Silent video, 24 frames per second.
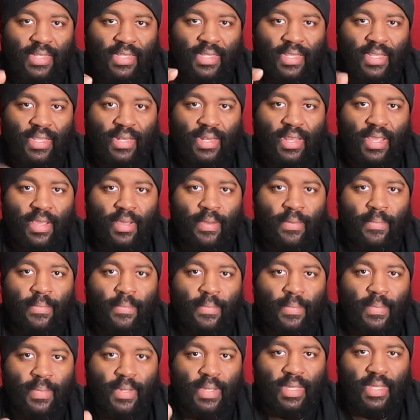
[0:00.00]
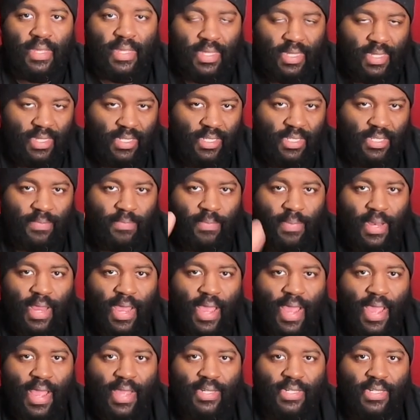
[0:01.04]
seen him, he
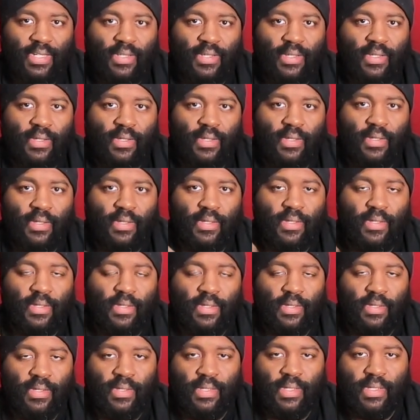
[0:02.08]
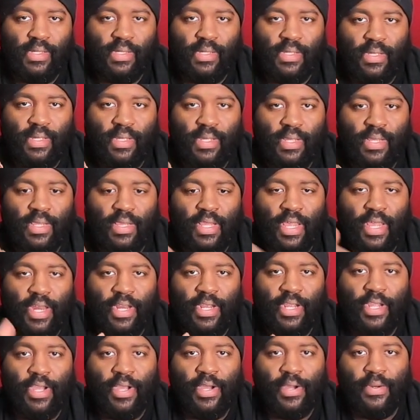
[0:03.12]
splashed and let
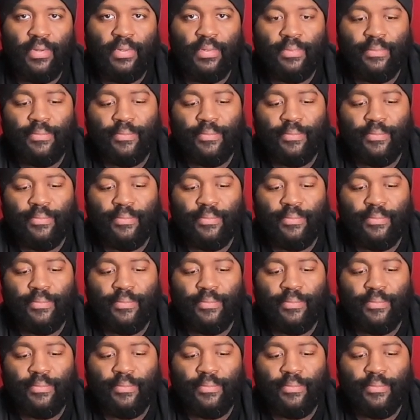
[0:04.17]
it go.